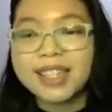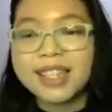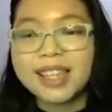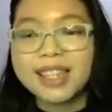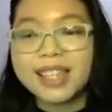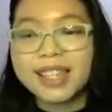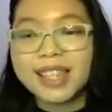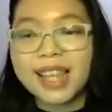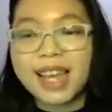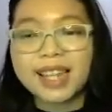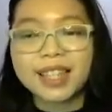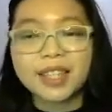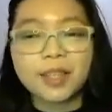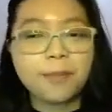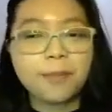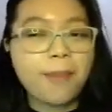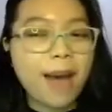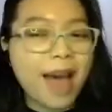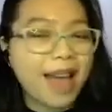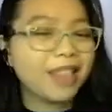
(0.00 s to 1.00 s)
This is like
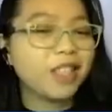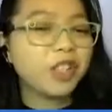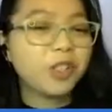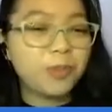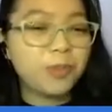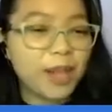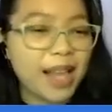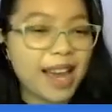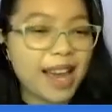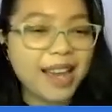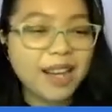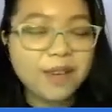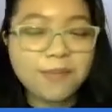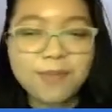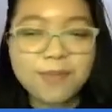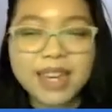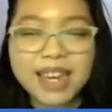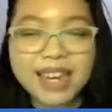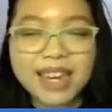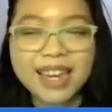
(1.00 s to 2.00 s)
the battle
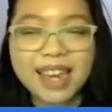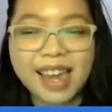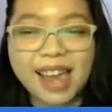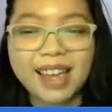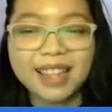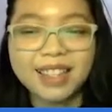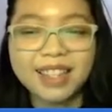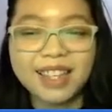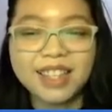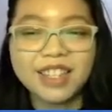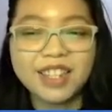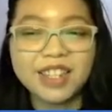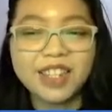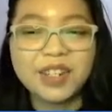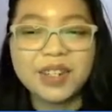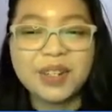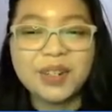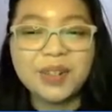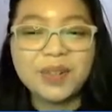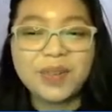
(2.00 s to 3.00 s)
plan being handed to
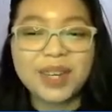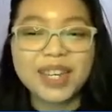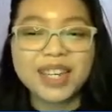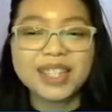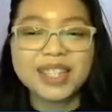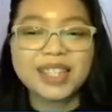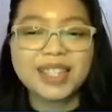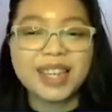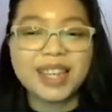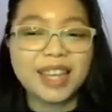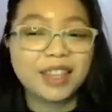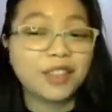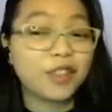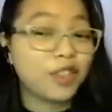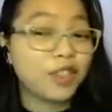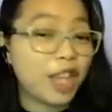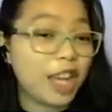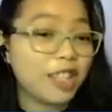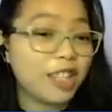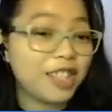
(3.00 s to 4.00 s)
you because it
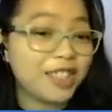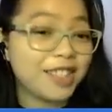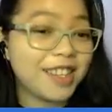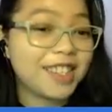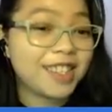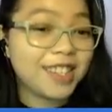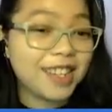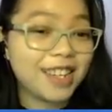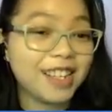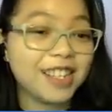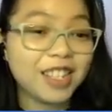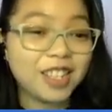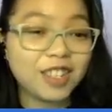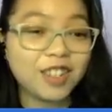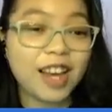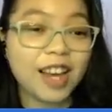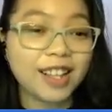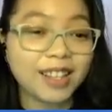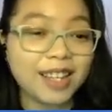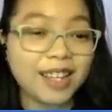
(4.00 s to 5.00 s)
contains the
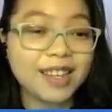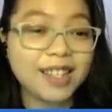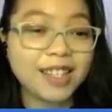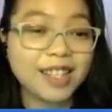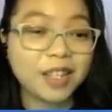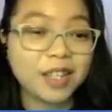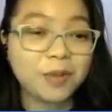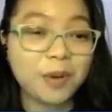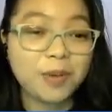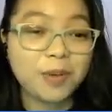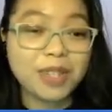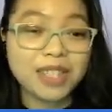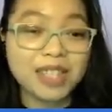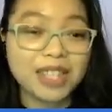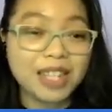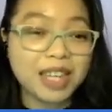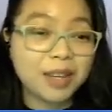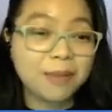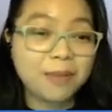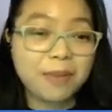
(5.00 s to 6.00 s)
skills checklist that we will
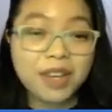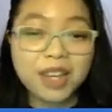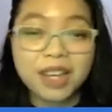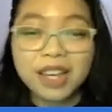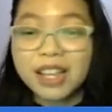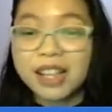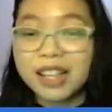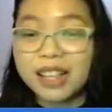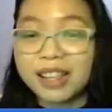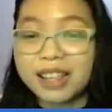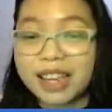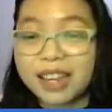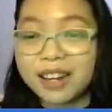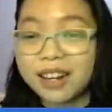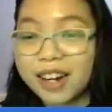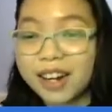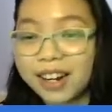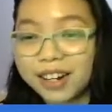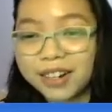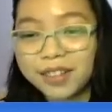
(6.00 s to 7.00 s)
see
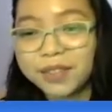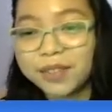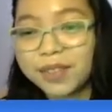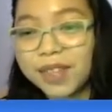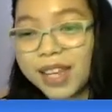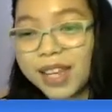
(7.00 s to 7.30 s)
later.